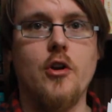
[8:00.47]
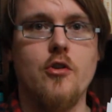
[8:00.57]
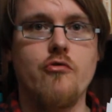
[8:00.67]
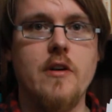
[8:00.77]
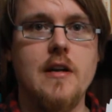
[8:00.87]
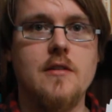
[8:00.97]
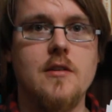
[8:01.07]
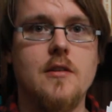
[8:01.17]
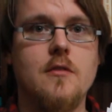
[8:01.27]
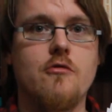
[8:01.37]
a grids
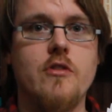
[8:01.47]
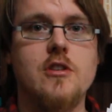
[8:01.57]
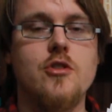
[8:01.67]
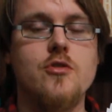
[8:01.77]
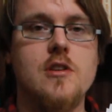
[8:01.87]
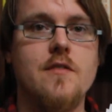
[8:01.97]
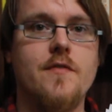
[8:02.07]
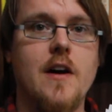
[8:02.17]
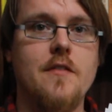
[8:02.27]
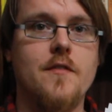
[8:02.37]
are usually
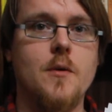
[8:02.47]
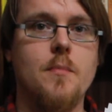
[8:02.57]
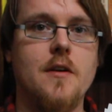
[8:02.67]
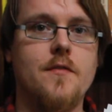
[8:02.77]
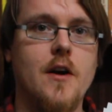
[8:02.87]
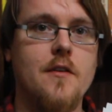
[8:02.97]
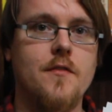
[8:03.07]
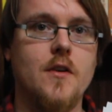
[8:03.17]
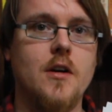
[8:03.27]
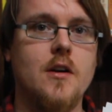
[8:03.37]
5 foot by 5
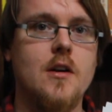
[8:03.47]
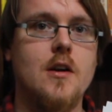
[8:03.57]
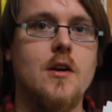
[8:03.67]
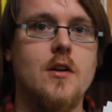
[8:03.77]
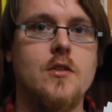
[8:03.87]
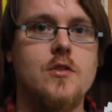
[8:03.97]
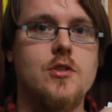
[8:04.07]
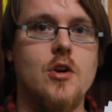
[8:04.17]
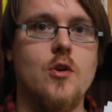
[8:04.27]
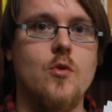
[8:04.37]
foot.
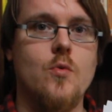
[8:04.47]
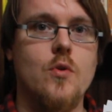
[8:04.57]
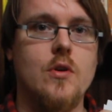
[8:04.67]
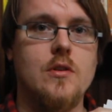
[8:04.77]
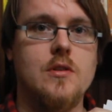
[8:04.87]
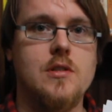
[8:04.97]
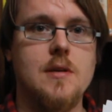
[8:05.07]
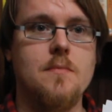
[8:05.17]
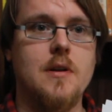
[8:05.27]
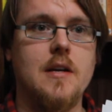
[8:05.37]
So
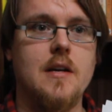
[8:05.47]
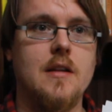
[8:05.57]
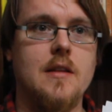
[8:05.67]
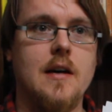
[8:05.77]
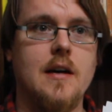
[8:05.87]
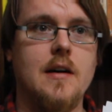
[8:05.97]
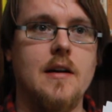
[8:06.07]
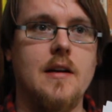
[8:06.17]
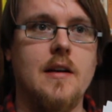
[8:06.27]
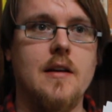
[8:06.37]
simply that
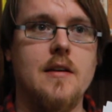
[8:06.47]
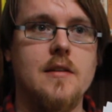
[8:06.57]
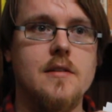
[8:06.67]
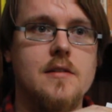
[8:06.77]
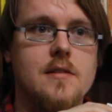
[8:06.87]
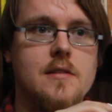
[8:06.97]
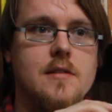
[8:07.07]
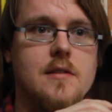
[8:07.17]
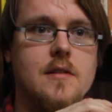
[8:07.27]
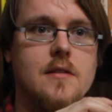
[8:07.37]
is,